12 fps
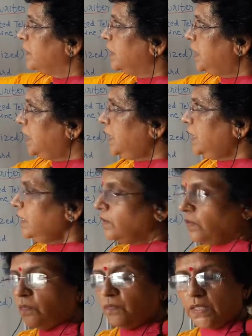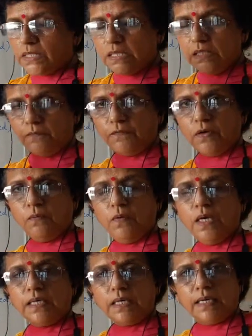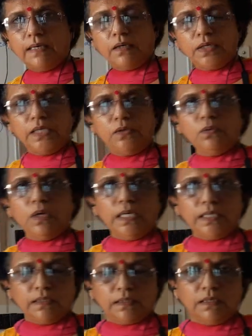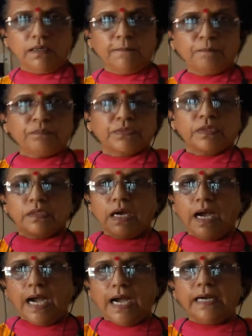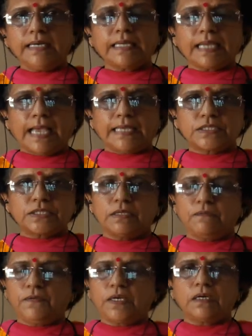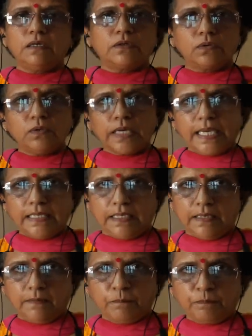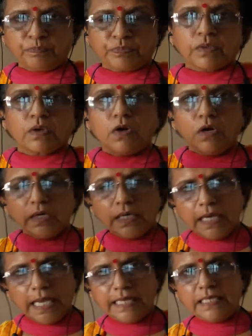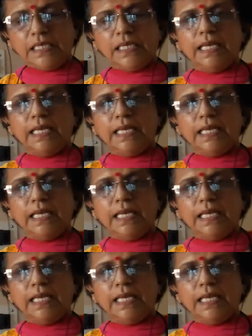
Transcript: he visit from one country to another, the hard cash difficult to carry, or any